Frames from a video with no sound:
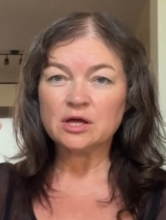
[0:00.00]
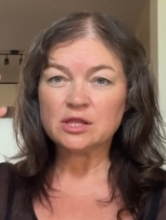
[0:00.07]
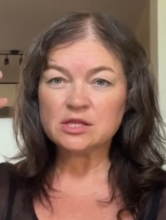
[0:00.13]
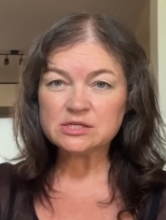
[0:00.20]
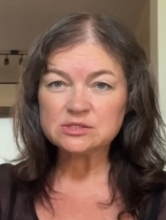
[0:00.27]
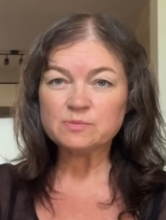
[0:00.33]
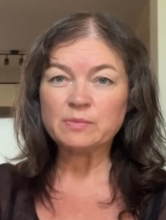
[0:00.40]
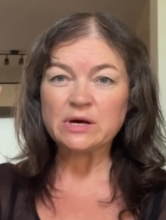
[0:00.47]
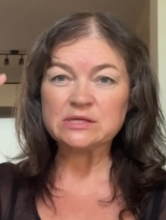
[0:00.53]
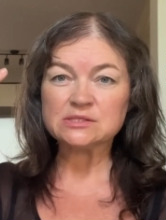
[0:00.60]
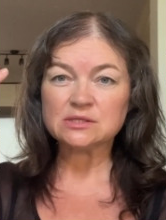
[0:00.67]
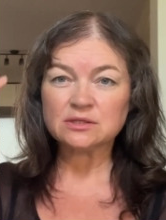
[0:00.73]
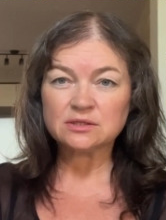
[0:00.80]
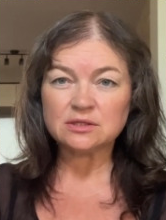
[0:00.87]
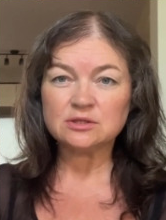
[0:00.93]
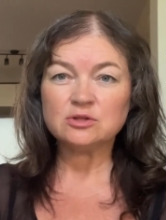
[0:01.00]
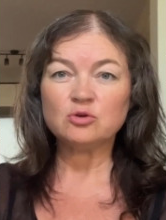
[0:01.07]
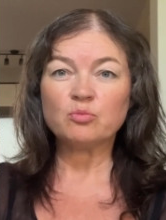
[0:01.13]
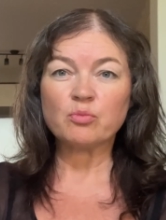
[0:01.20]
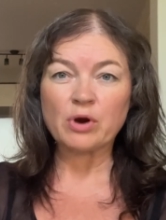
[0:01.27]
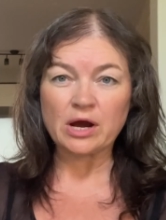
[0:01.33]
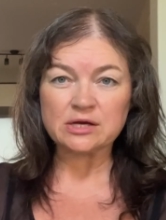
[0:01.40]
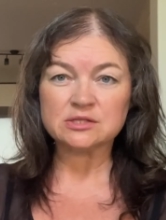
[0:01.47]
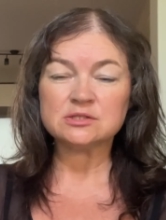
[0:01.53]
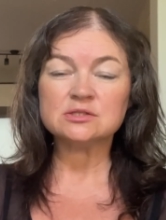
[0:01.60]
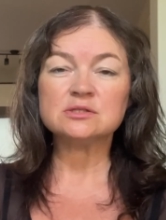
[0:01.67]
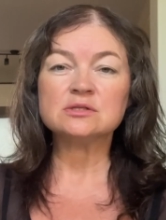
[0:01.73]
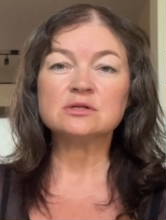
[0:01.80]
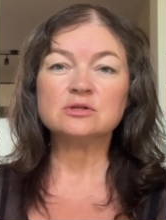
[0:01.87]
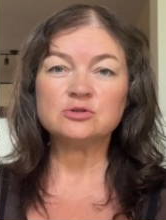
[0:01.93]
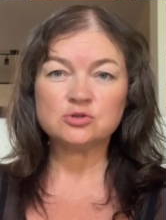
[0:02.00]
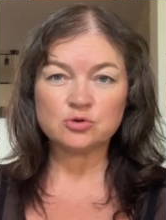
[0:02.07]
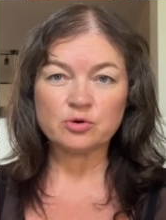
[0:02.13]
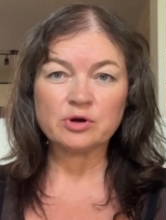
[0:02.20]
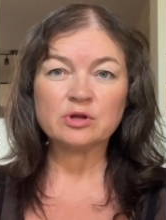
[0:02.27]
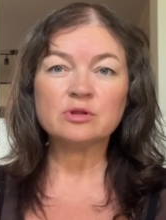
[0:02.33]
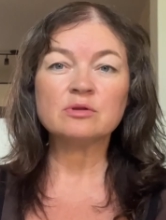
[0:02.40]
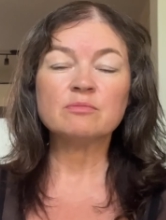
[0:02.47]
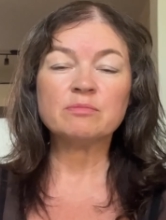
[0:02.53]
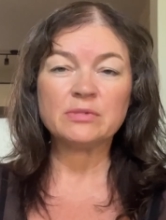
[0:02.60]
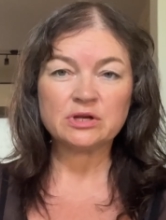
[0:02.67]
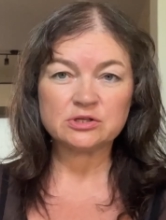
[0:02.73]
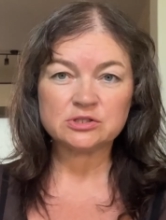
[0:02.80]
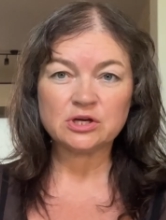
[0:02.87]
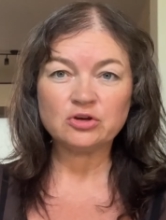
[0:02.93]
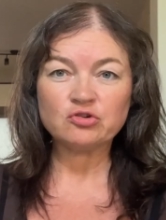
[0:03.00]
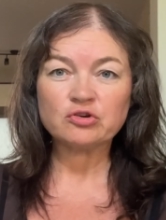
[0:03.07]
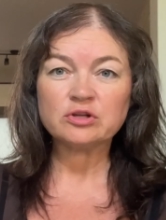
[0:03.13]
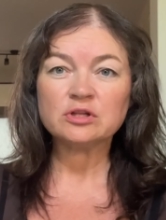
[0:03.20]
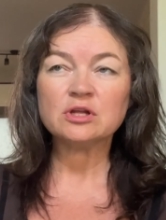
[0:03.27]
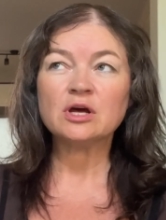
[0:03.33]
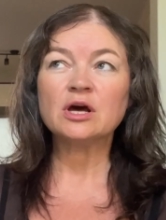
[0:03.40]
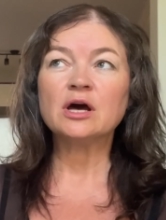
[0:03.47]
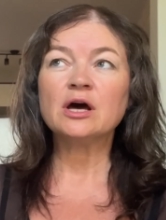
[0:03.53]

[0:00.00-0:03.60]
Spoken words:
this muscle that you practice during meditation